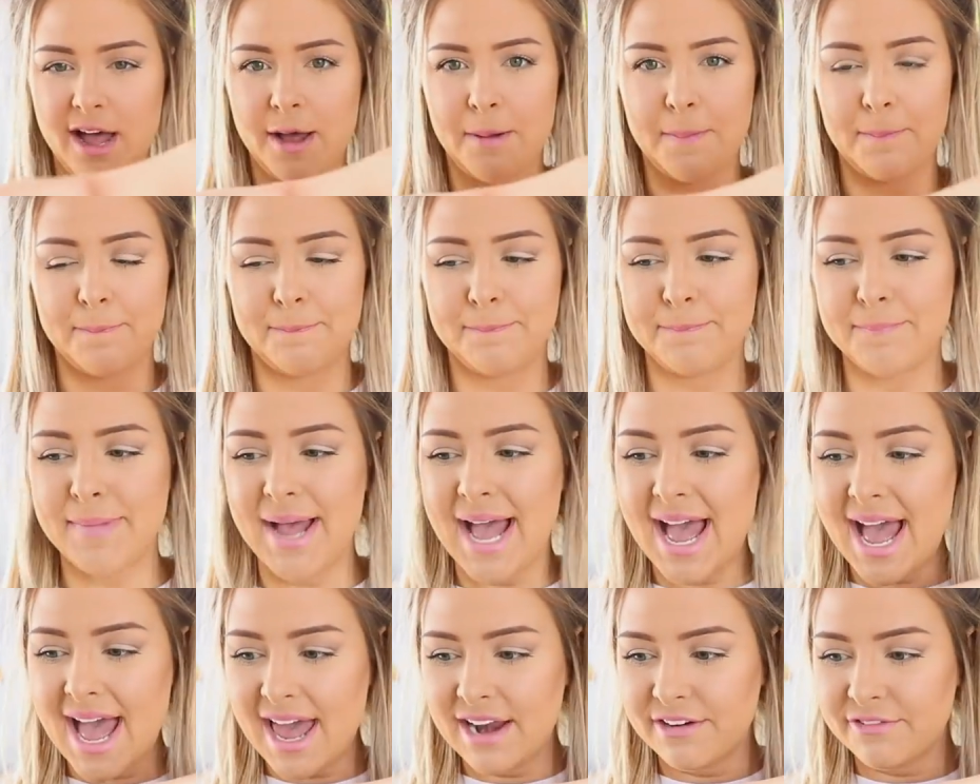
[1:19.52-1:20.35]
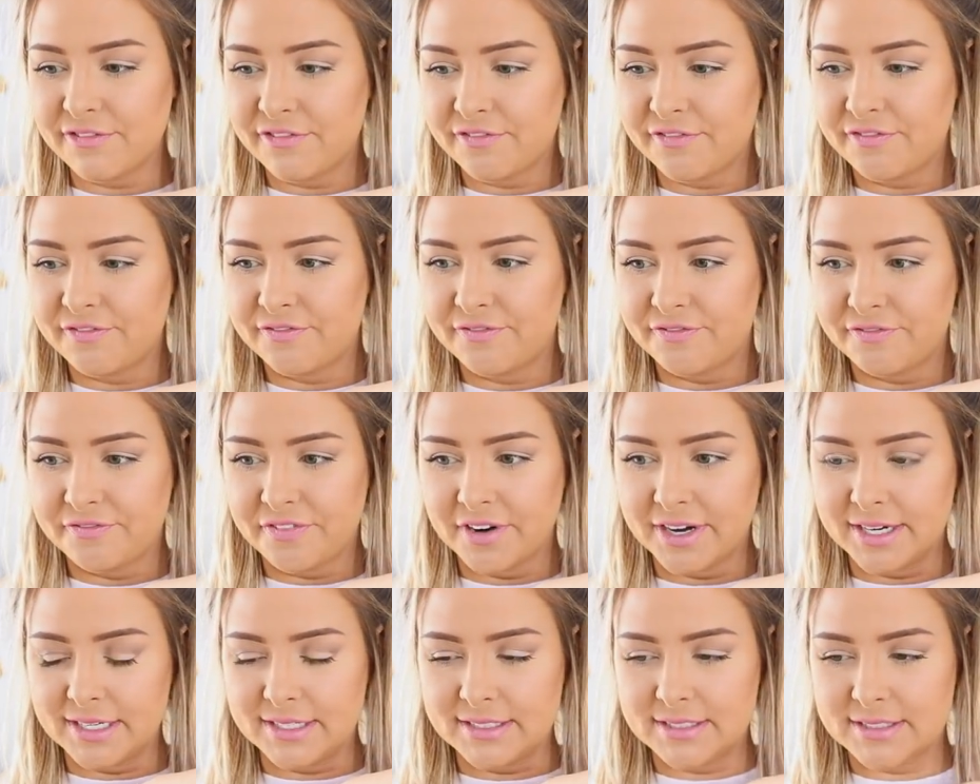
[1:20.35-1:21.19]
a man
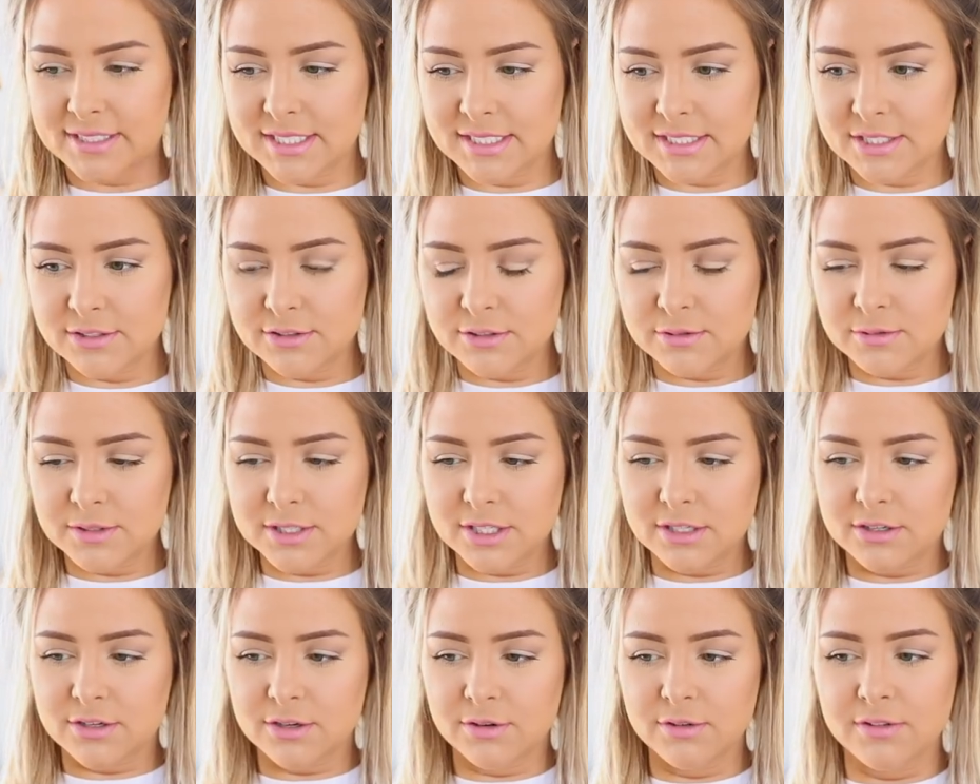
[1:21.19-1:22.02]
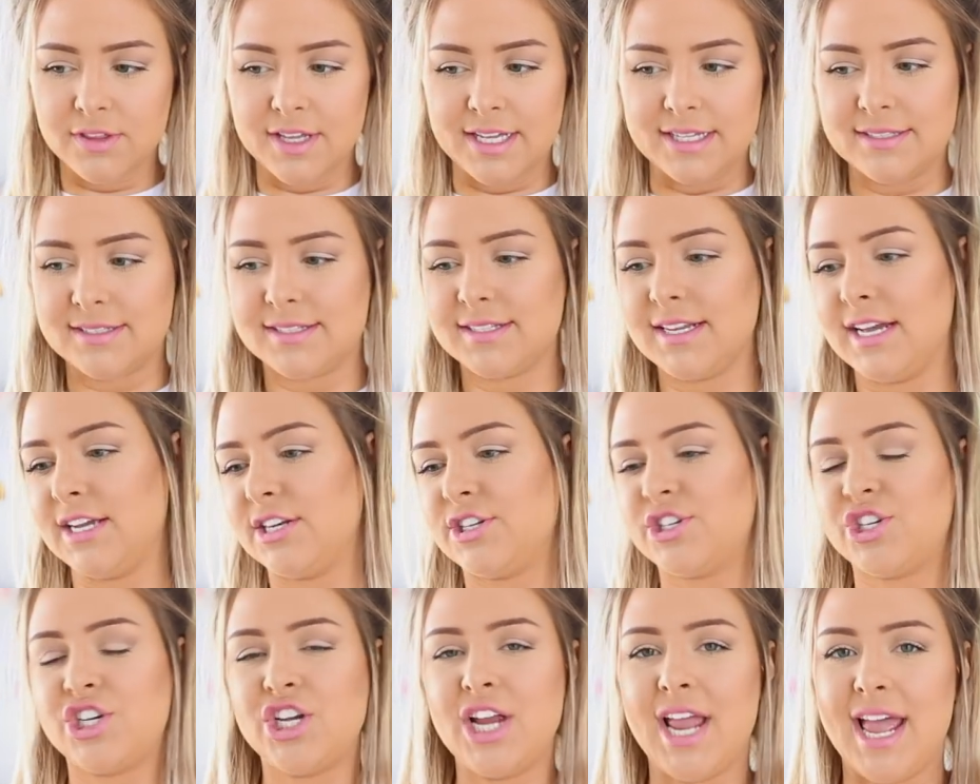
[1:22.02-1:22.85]
front. I don't know what you call this. A
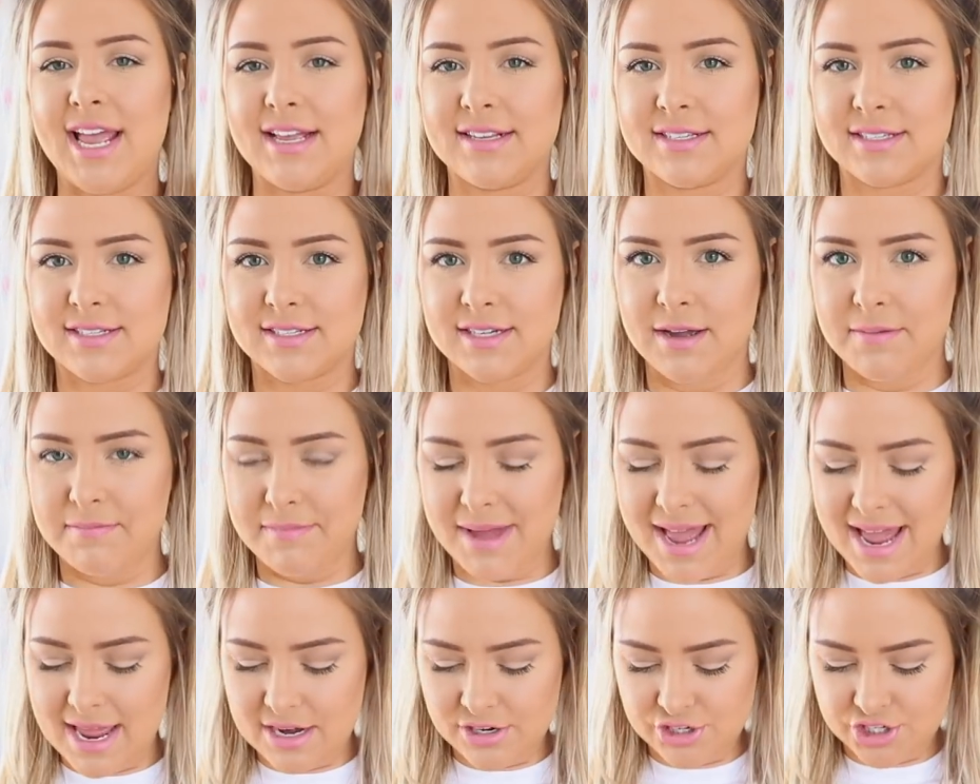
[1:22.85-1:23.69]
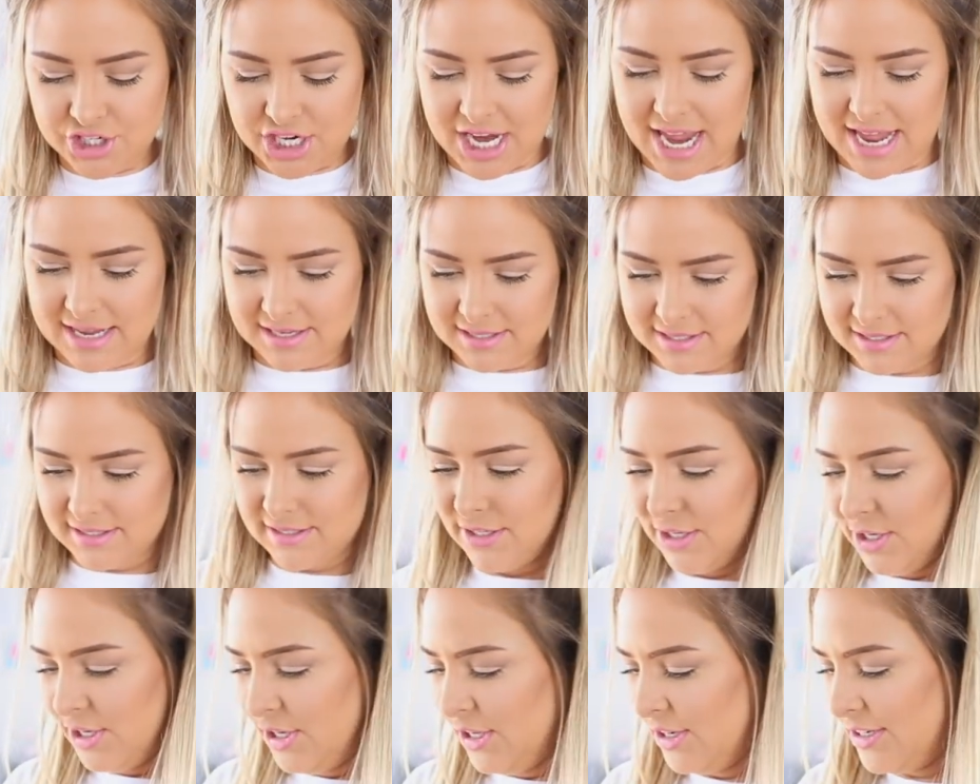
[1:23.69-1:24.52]
chest, a man chest.
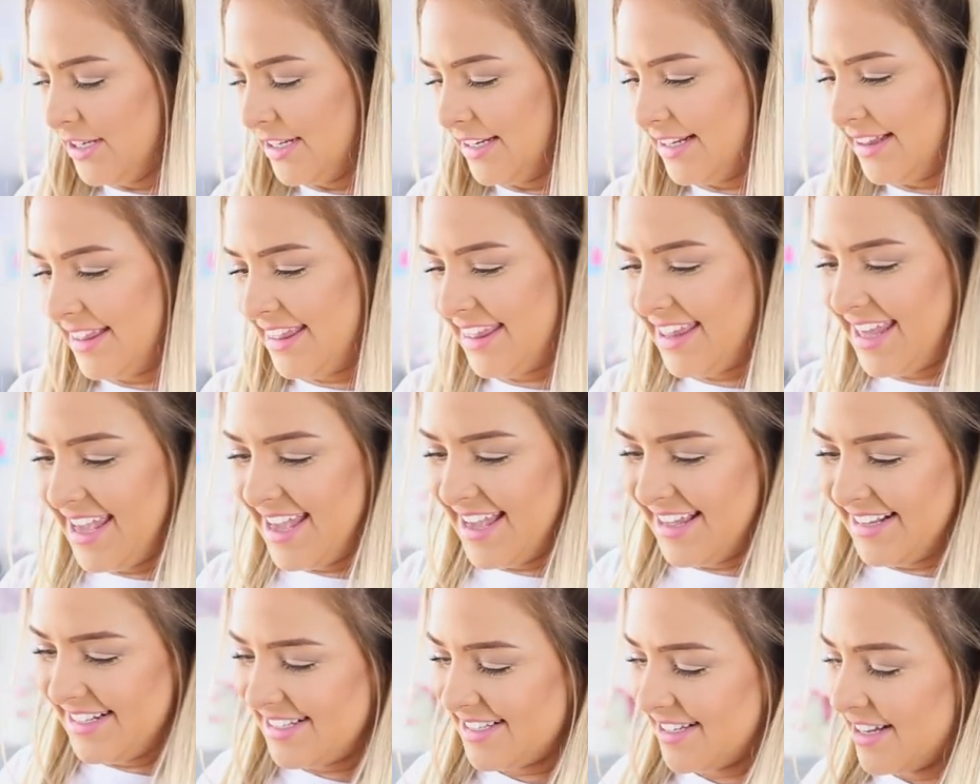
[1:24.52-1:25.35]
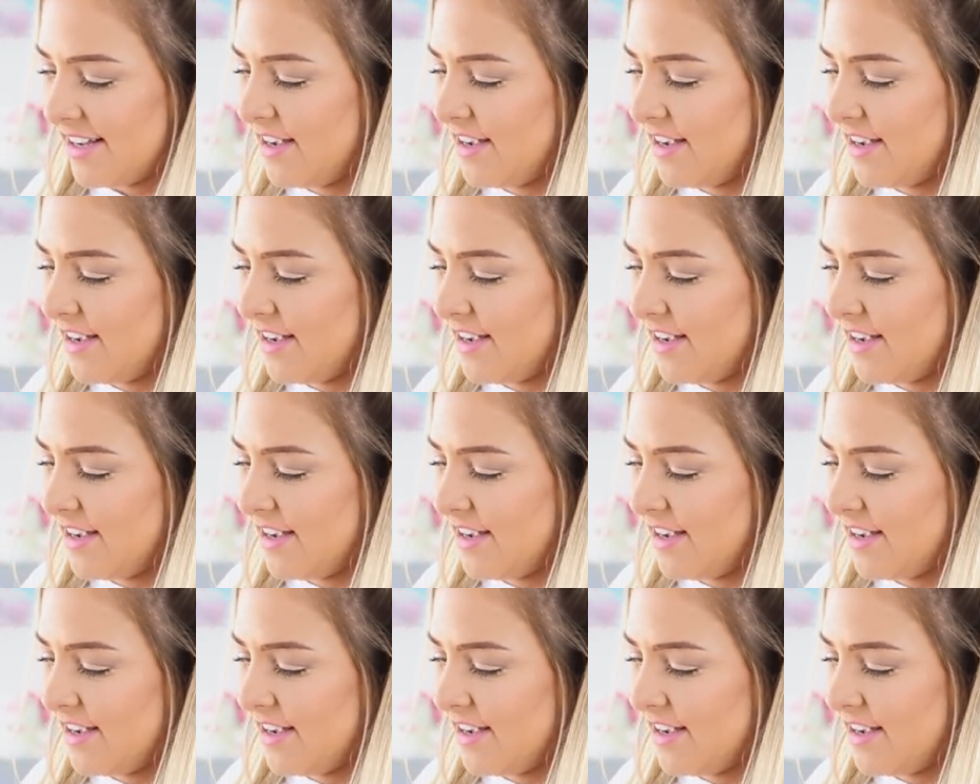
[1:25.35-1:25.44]
Look at this.